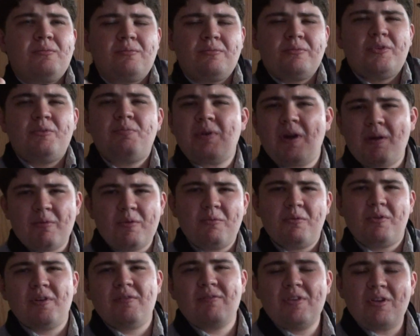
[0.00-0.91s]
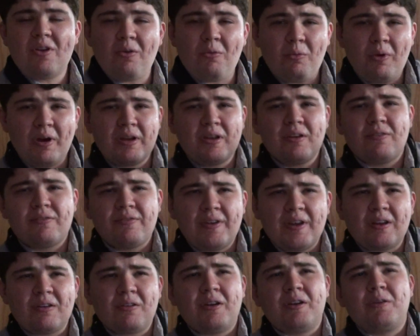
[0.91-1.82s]
you probably won't even know what you're
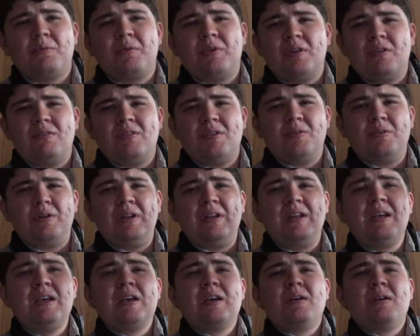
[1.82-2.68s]
fingering when you do it,